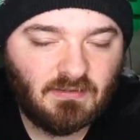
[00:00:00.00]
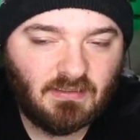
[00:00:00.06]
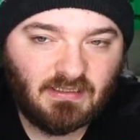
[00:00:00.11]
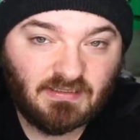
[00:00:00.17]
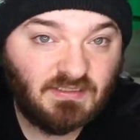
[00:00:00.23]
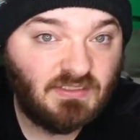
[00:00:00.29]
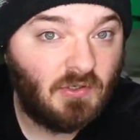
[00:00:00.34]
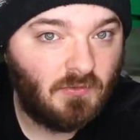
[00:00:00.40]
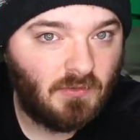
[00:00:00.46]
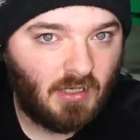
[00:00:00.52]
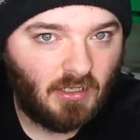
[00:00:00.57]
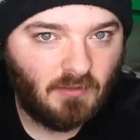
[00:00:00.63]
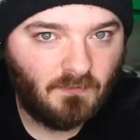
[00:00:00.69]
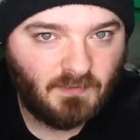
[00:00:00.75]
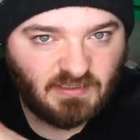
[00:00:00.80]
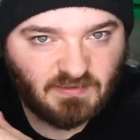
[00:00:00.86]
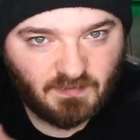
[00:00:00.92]
stone
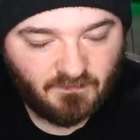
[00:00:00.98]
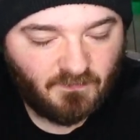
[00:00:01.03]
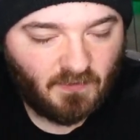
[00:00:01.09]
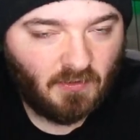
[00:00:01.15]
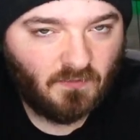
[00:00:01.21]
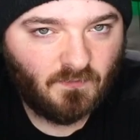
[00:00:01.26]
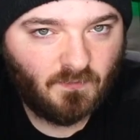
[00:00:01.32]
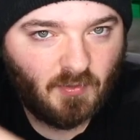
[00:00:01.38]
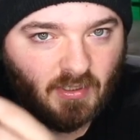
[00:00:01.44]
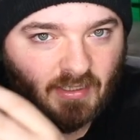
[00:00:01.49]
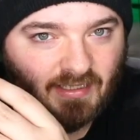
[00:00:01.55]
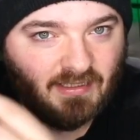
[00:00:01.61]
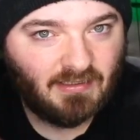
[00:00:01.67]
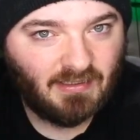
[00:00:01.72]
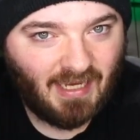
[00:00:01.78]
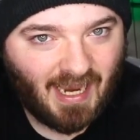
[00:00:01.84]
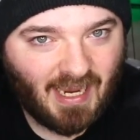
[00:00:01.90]
golem that's been following the party
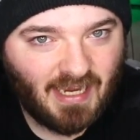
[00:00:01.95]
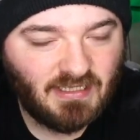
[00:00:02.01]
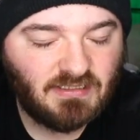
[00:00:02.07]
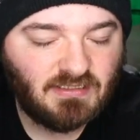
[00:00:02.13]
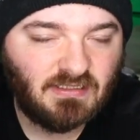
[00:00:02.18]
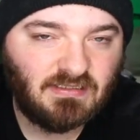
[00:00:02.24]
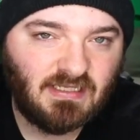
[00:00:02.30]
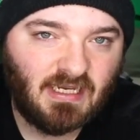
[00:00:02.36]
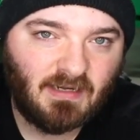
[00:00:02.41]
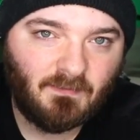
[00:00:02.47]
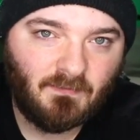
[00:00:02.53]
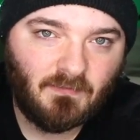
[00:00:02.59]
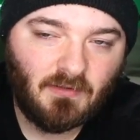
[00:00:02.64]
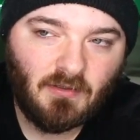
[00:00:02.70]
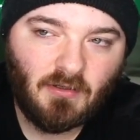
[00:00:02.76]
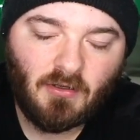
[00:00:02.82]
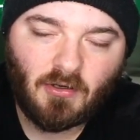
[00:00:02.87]
can cast
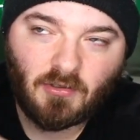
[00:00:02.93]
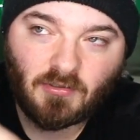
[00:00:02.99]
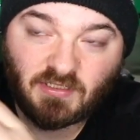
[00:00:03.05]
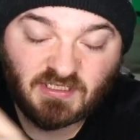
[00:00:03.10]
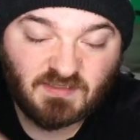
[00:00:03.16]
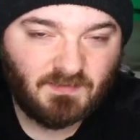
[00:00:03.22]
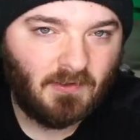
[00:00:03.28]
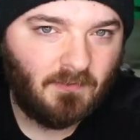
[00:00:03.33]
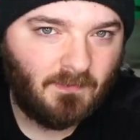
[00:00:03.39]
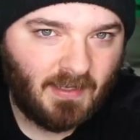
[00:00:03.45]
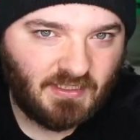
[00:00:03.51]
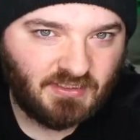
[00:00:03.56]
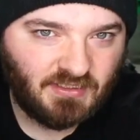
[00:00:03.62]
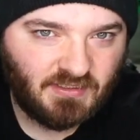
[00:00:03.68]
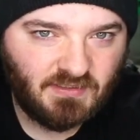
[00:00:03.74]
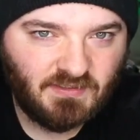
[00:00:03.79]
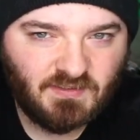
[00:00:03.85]
dispel
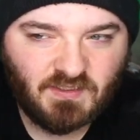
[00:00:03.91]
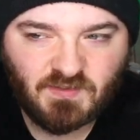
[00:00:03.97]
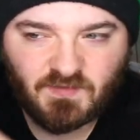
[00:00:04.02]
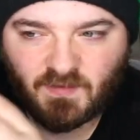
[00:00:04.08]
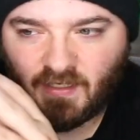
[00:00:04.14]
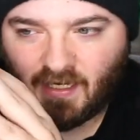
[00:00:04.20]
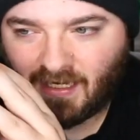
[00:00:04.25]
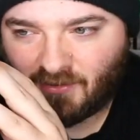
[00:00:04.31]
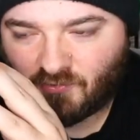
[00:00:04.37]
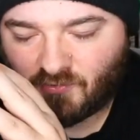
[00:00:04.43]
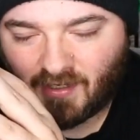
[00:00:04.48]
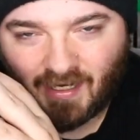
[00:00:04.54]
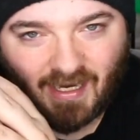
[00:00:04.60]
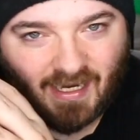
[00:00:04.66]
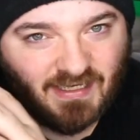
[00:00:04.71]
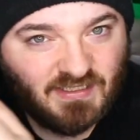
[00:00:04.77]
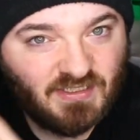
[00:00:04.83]
magic, and
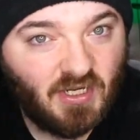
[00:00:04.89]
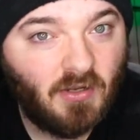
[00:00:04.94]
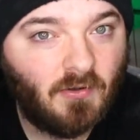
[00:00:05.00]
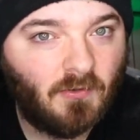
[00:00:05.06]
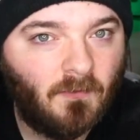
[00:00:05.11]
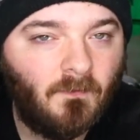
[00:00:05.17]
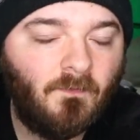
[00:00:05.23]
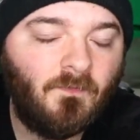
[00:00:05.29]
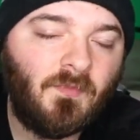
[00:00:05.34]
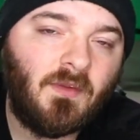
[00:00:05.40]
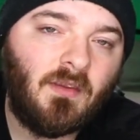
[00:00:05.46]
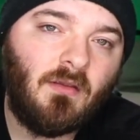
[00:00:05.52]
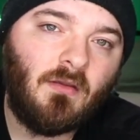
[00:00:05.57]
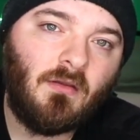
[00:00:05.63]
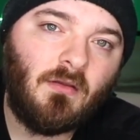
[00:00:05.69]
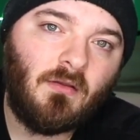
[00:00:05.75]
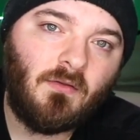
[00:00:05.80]
create a tunnel
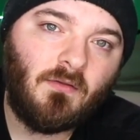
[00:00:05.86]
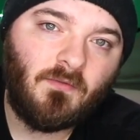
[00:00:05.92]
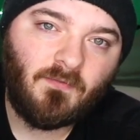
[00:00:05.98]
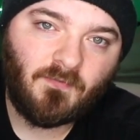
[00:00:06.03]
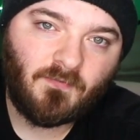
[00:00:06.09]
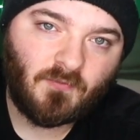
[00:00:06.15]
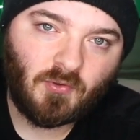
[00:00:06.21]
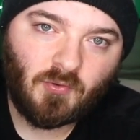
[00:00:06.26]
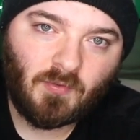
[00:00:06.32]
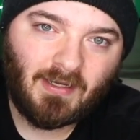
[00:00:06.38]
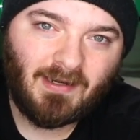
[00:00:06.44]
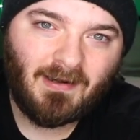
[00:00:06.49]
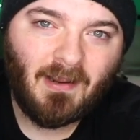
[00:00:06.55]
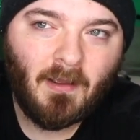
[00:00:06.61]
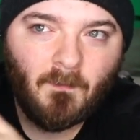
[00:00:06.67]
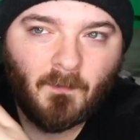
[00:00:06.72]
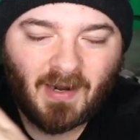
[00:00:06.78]
through it.